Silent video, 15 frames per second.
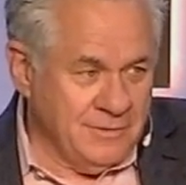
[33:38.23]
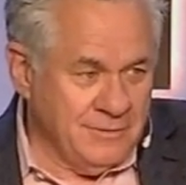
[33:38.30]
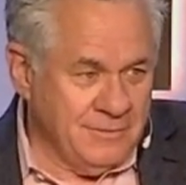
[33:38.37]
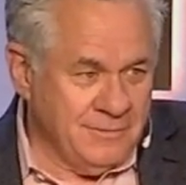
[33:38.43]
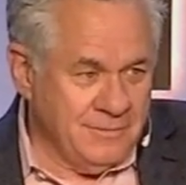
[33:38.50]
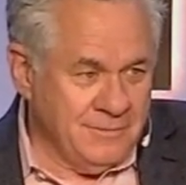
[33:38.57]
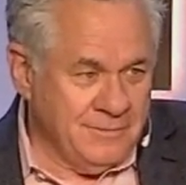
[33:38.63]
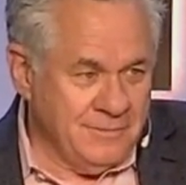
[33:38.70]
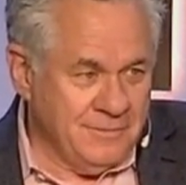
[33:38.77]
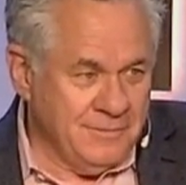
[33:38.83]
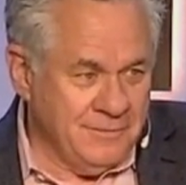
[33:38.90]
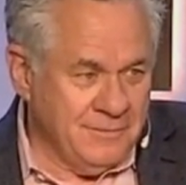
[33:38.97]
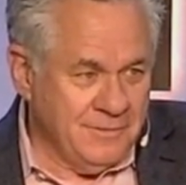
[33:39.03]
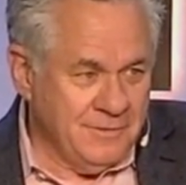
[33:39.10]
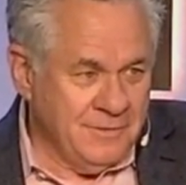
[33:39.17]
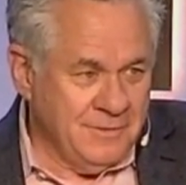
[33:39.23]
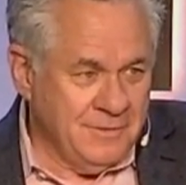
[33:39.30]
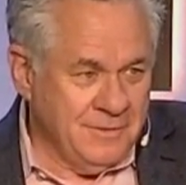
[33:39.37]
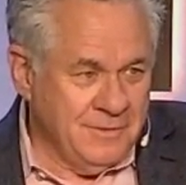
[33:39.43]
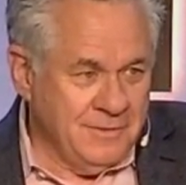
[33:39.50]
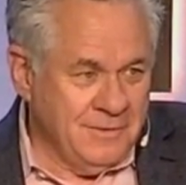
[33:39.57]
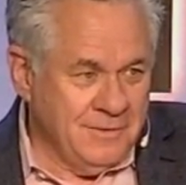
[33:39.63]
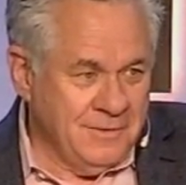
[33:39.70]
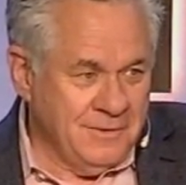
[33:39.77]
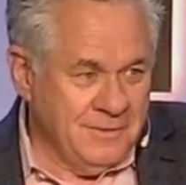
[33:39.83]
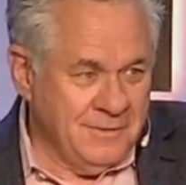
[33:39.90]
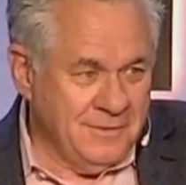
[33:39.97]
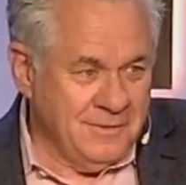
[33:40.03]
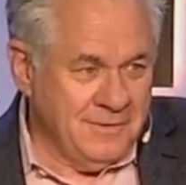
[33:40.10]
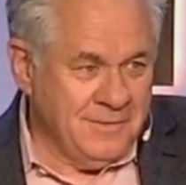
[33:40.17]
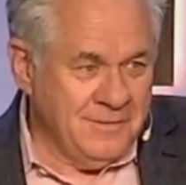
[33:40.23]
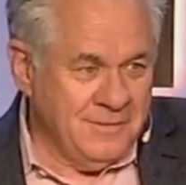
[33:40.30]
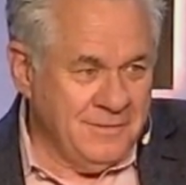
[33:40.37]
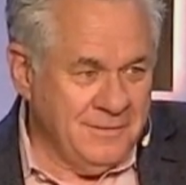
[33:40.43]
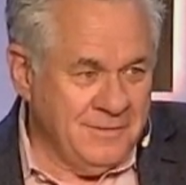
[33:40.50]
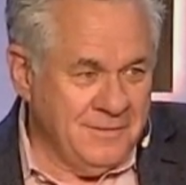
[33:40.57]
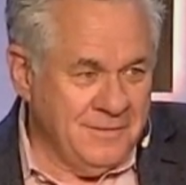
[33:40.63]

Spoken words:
No one is speaking in this clip.